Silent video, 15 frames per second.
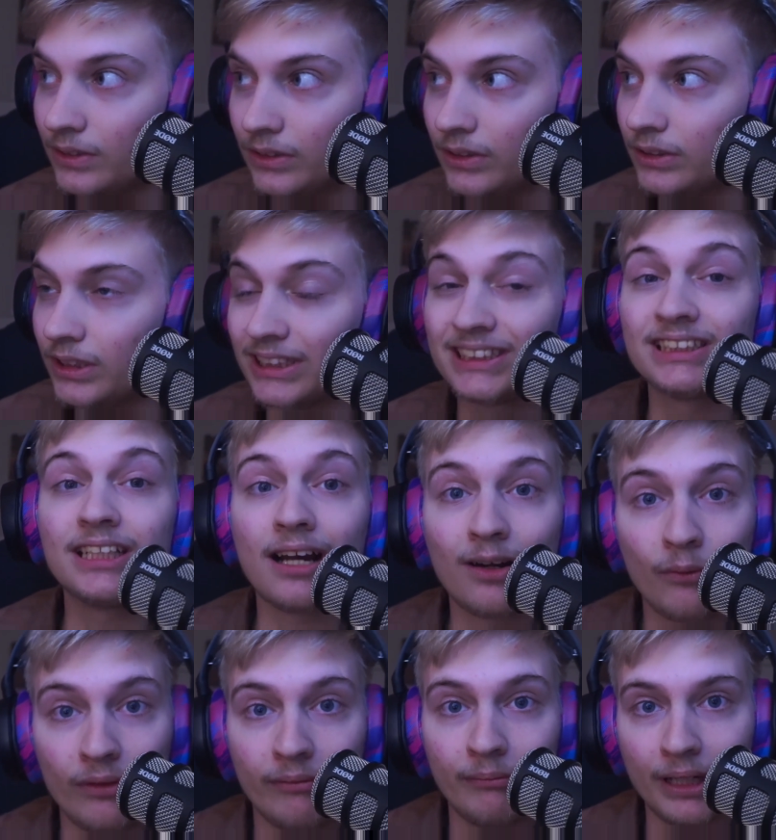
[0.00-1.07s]
You're stuck
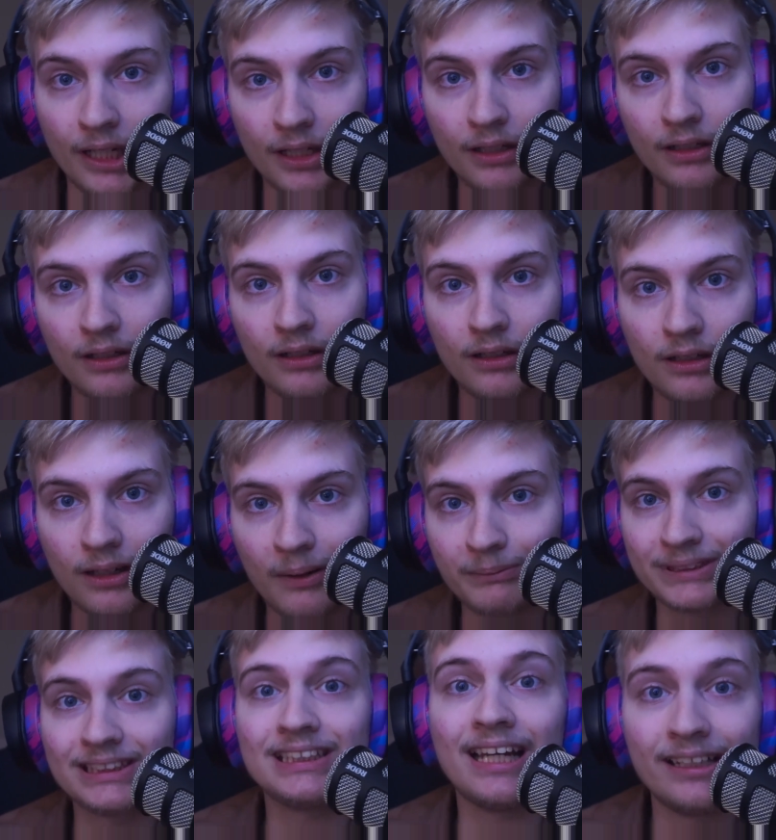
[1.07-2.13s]
with me. I'm
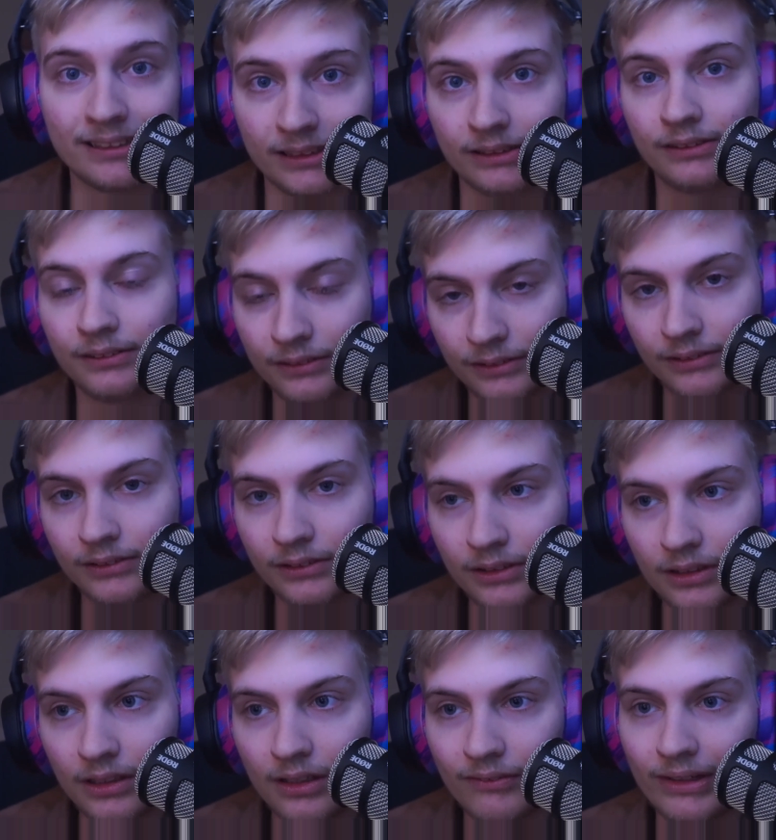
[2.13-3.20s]
staying.
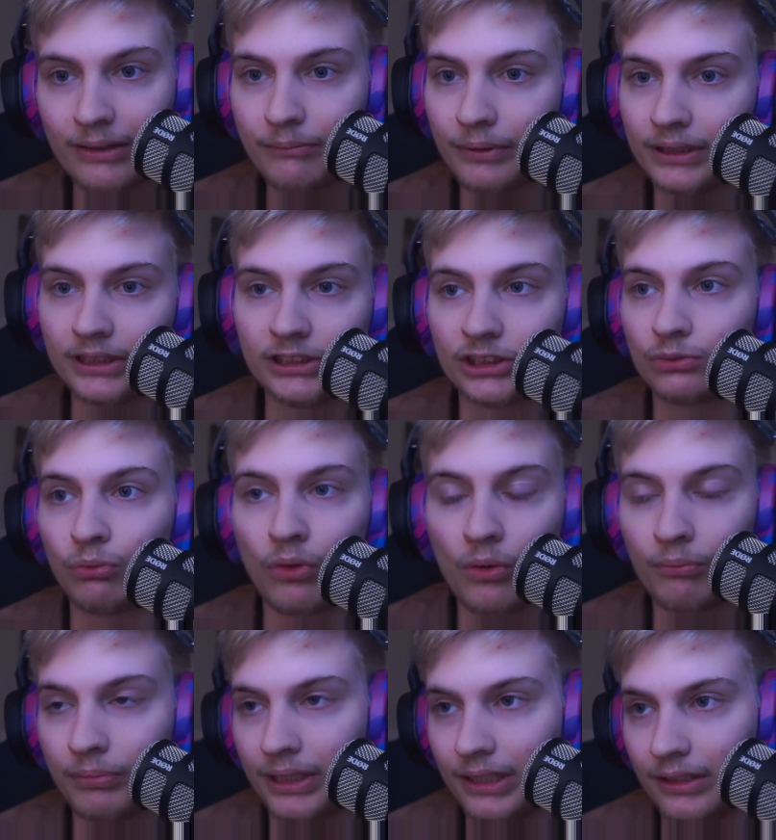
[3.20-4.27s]
Alright, but it just
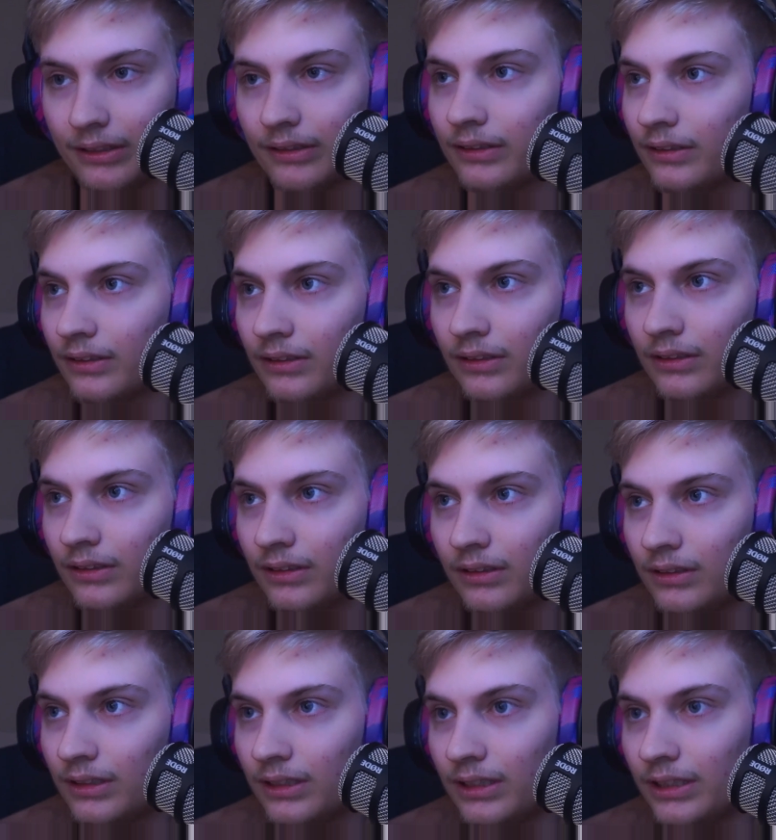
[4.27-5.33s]
won't be...
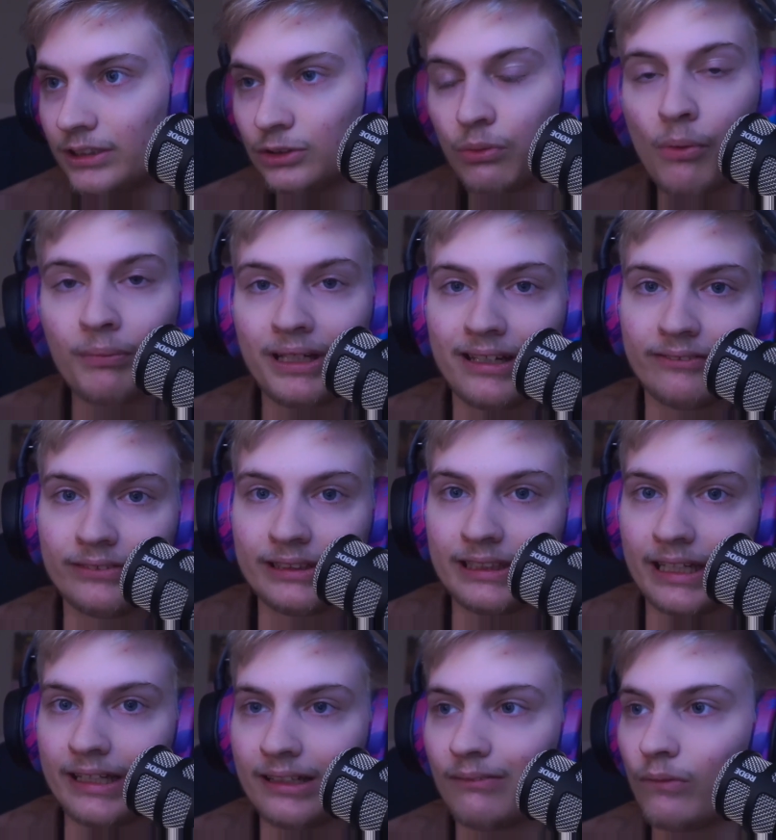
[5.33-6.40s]
It just won't be every
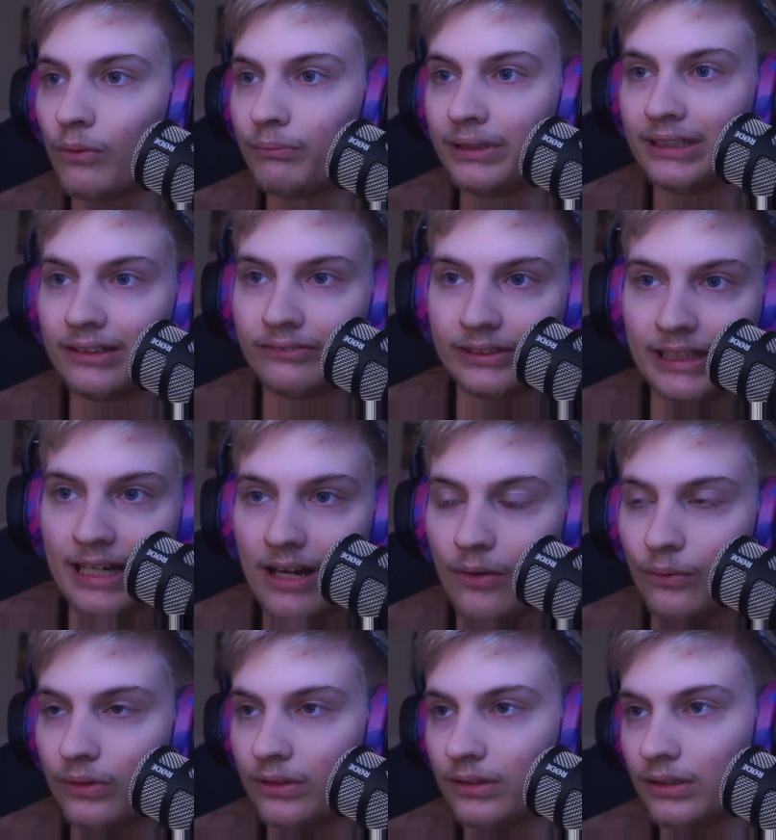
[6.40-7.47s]
day. It won't be every
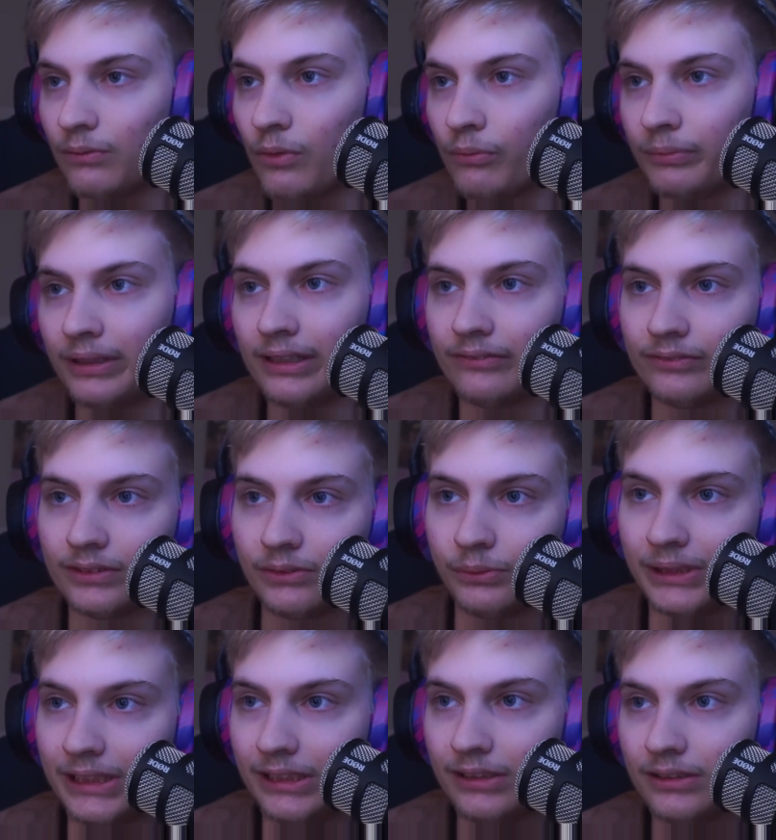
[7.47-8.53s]
hour. It won't be every
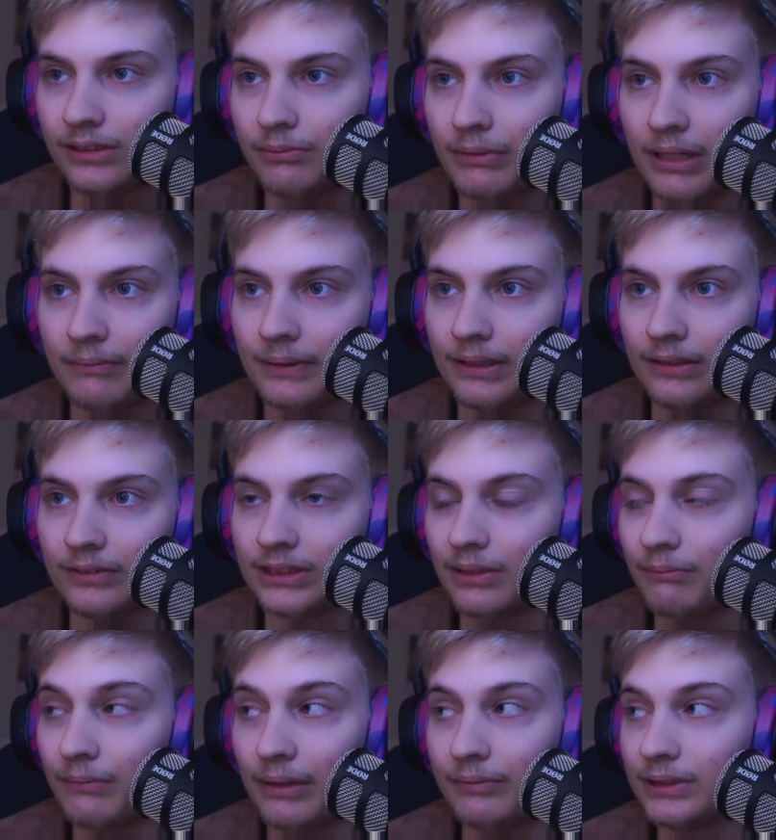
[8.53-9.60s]
week. Maybe some,
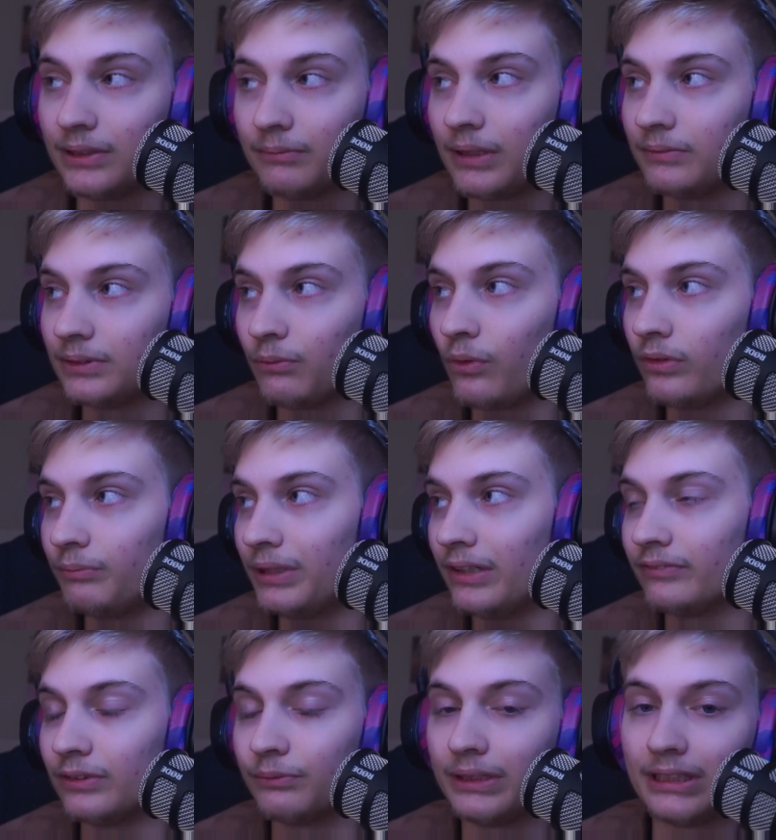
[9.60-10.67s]
maybe sometimes it won't be
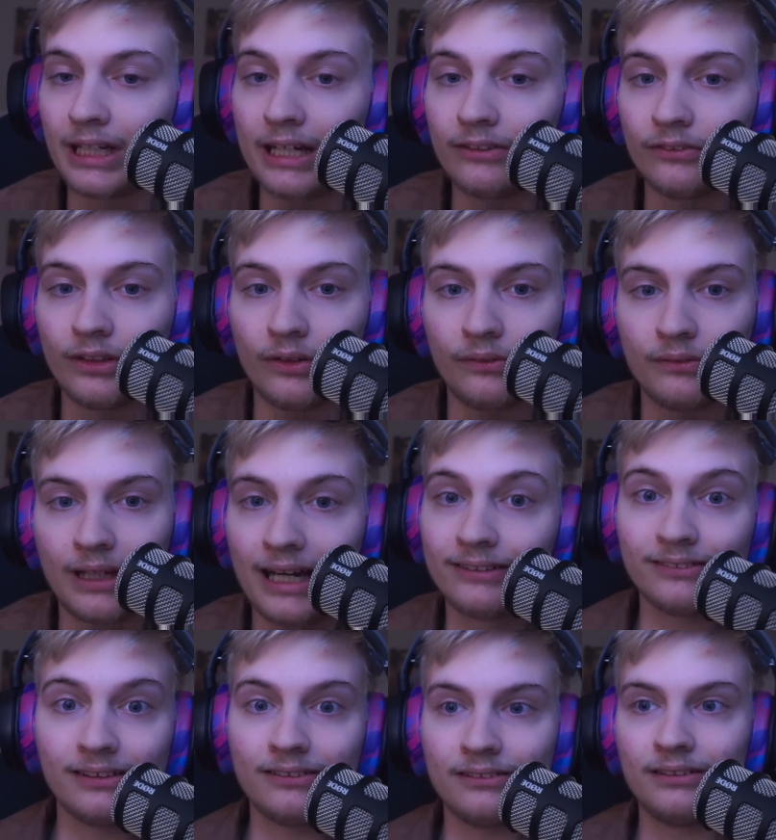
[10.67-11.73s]
every week. I don't know. I don't
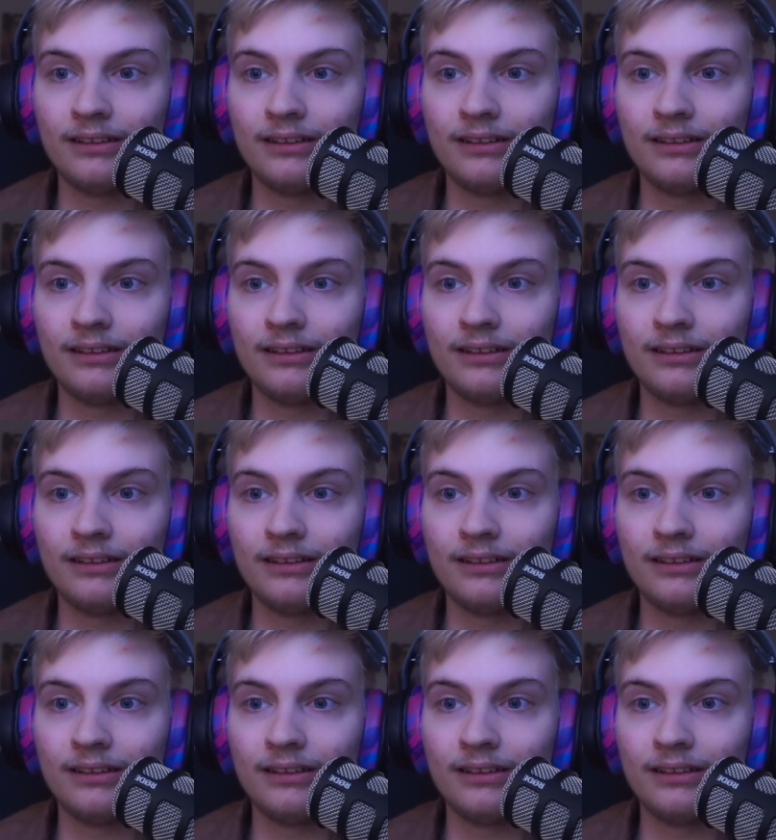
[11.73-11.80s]
know.